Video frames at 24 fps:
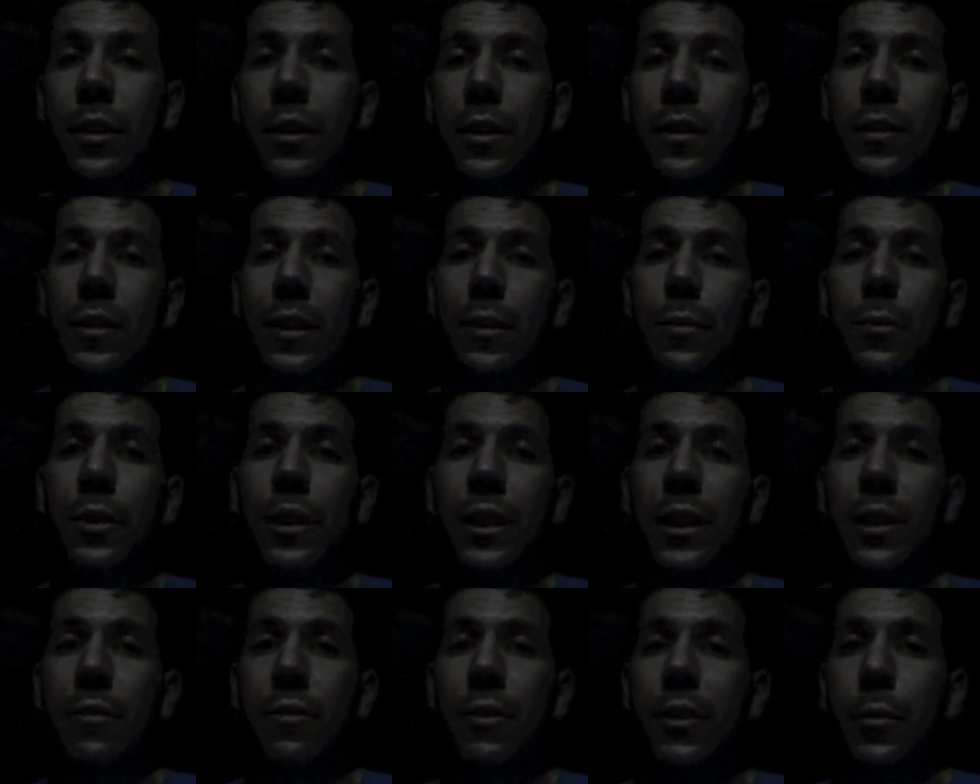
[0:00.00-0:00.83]
They will
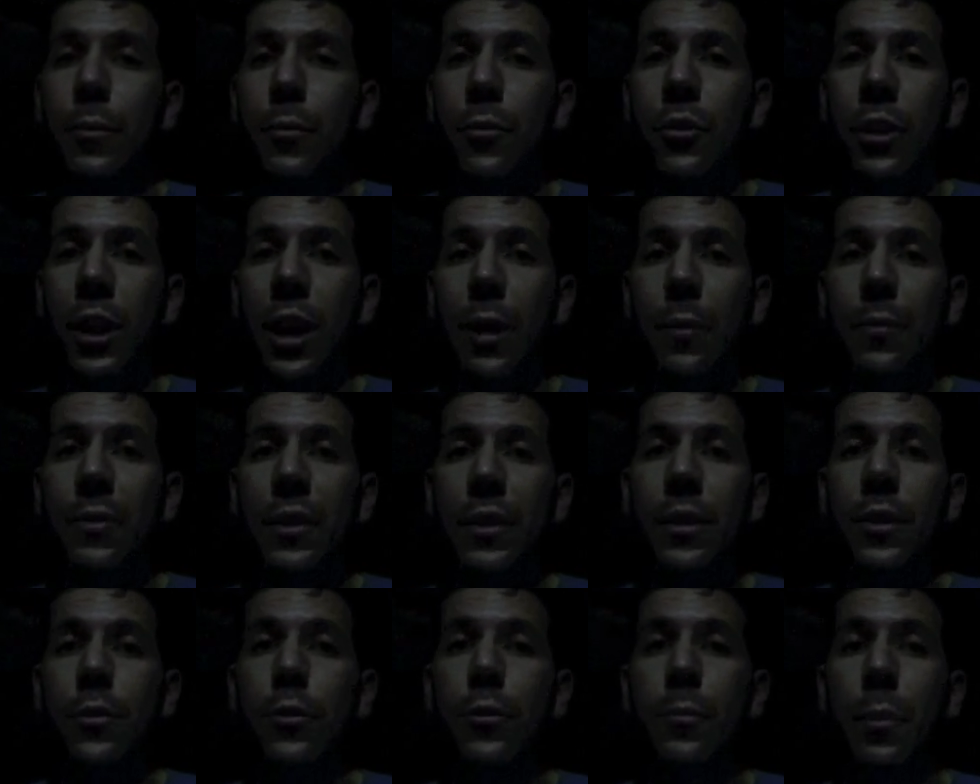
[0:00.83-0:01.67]
give them jobs.
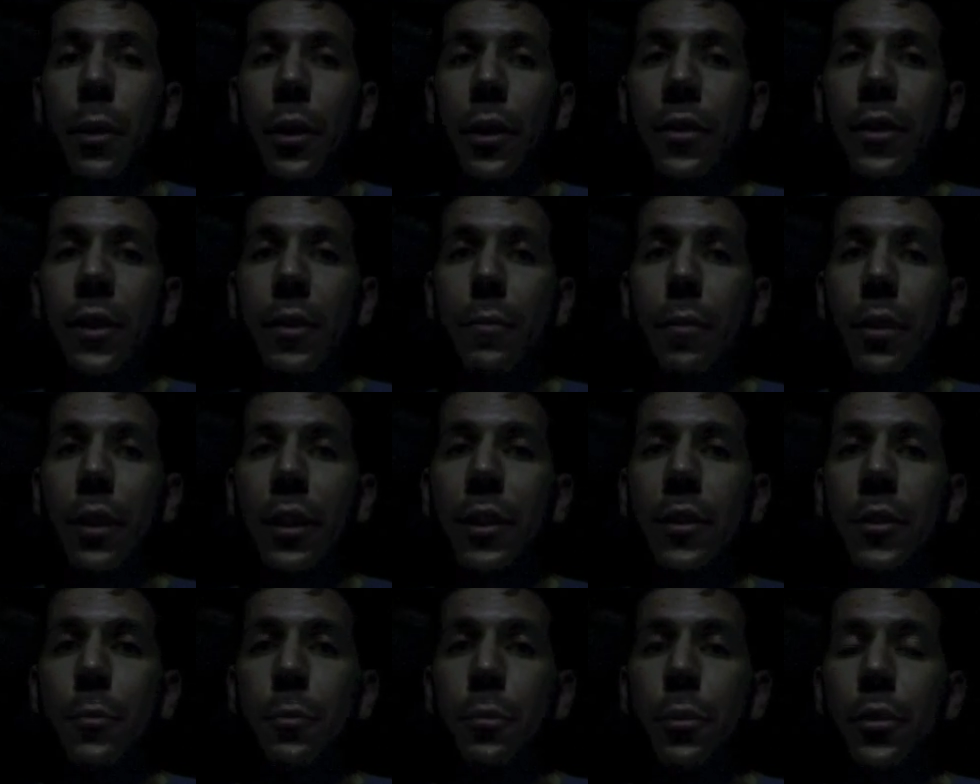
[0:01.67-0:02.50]
They use part of that
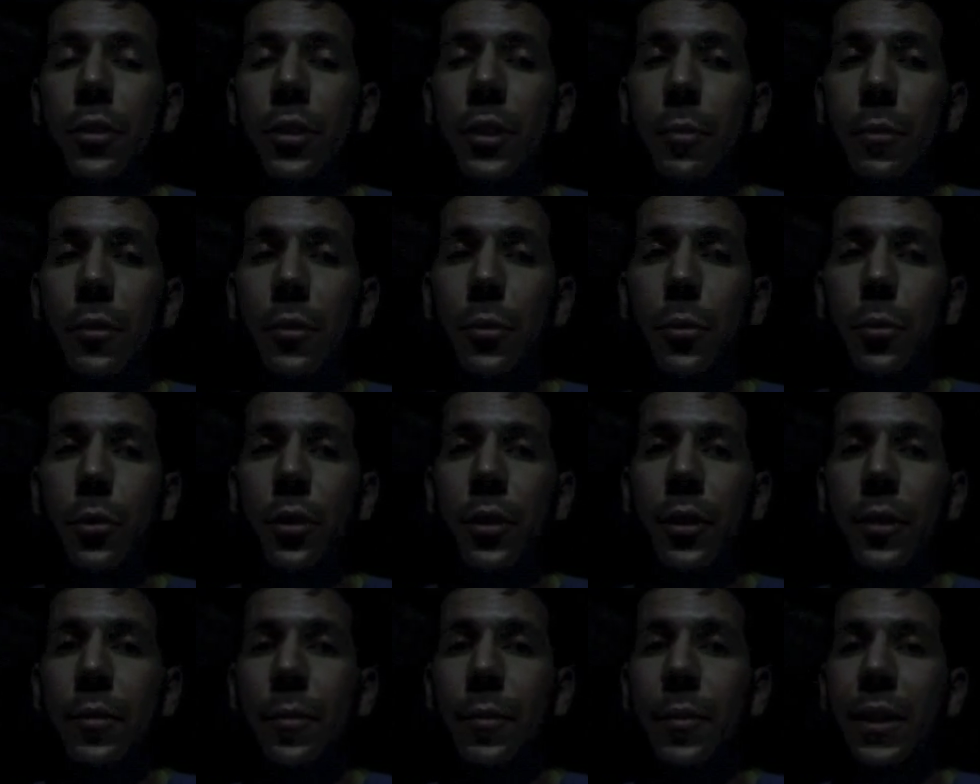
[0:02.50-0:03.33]
money to put them to
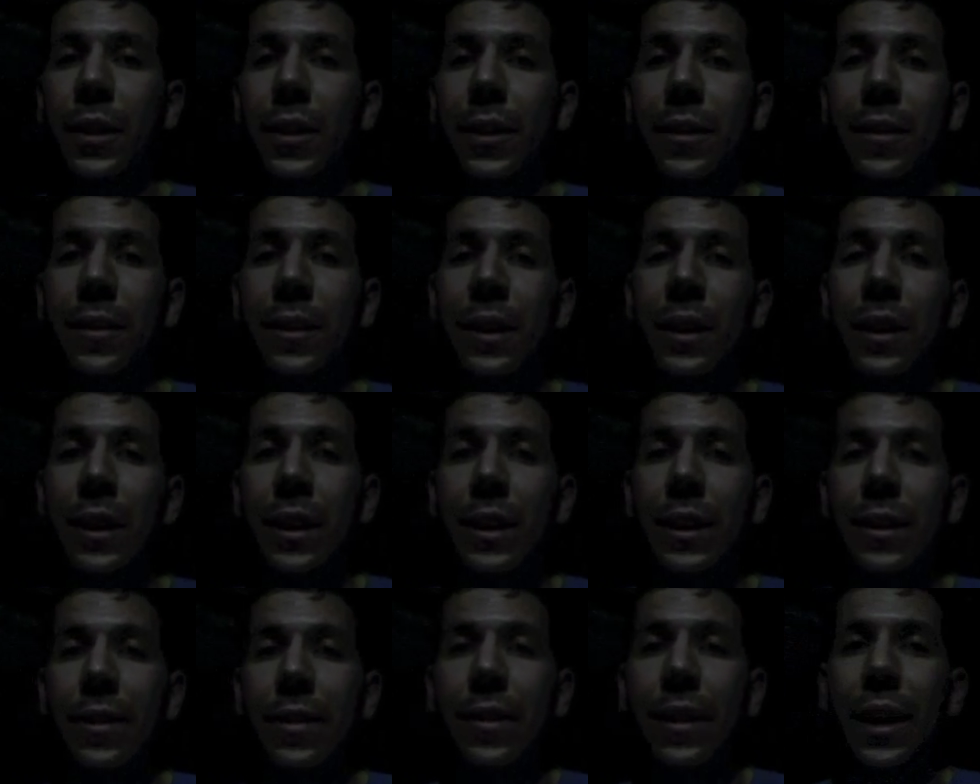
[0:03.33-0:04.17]
work, and
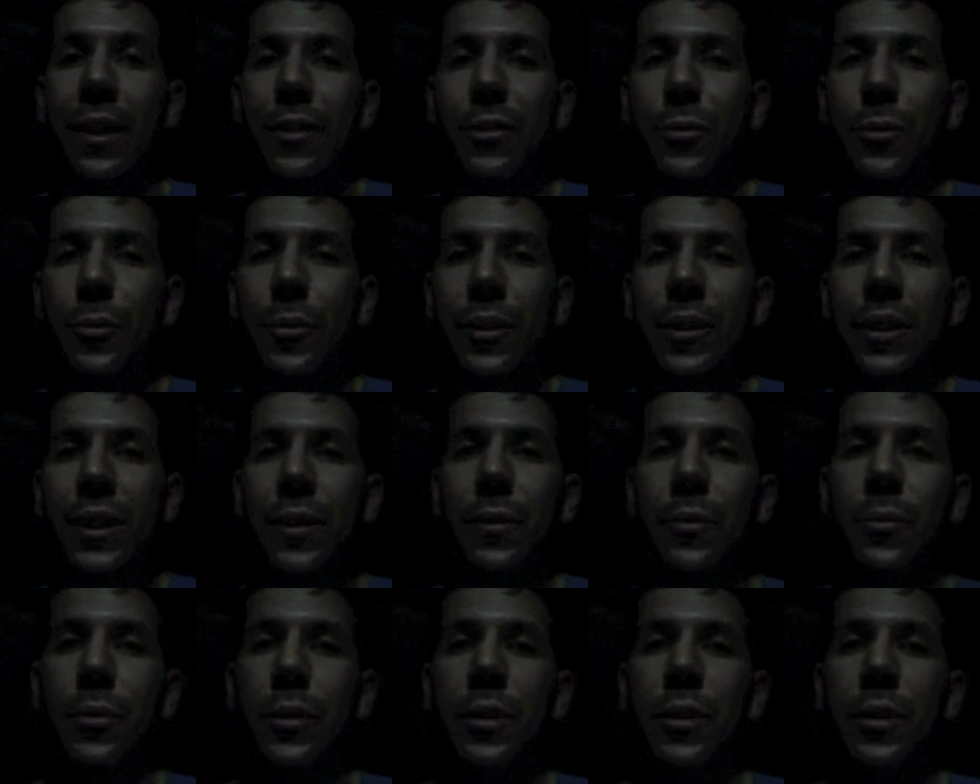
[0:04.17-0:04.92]
that's what we need.